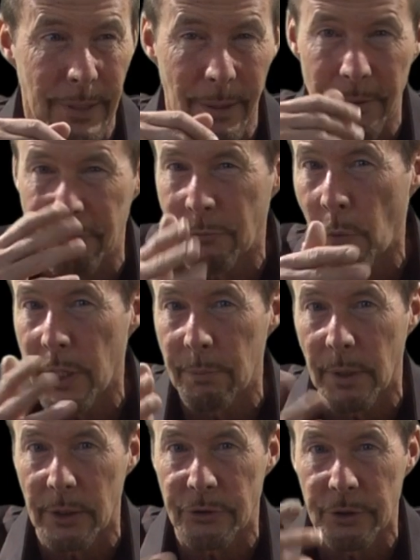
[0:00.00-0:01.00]
probably 40
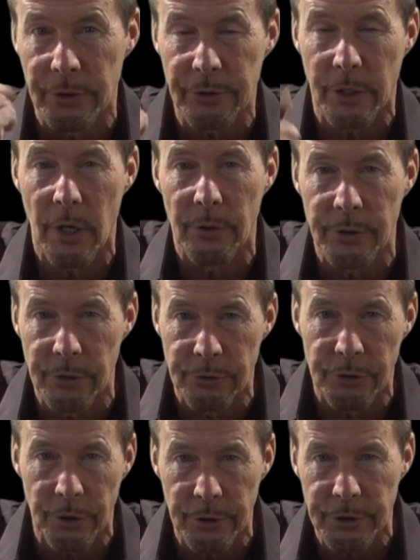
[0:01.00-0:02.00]
plus years ago in New
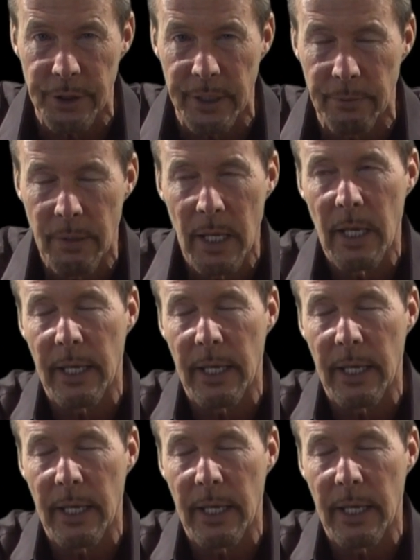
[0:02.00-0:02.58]
Jersey, and